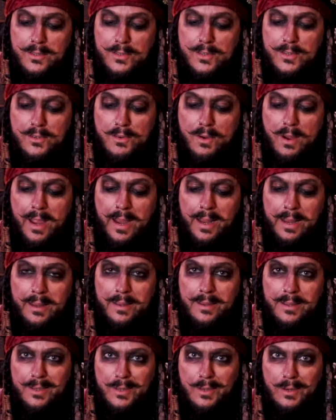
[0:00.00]
and straight
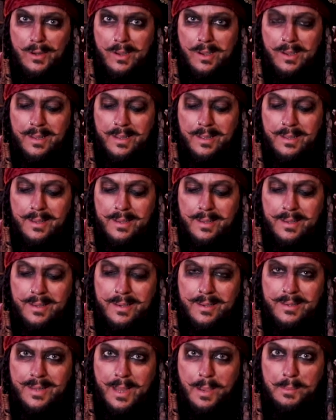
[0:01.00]
all right
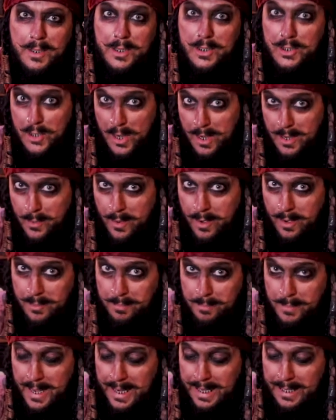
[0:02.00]
now I'm going to show you how I
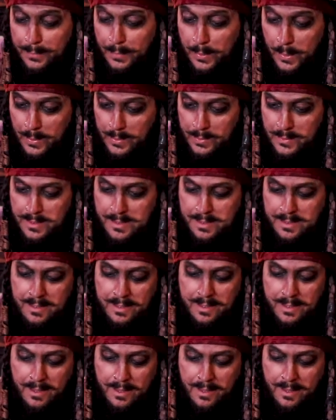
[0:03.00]
made those
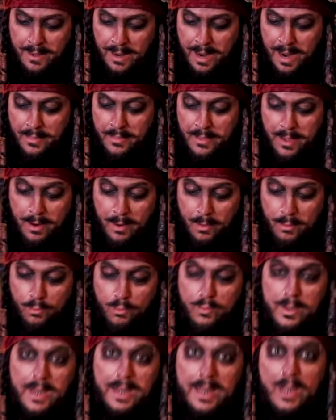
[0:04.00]
and they're
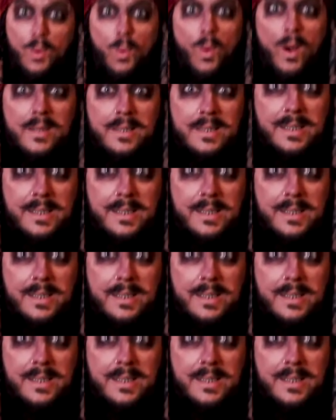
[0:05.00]
really quite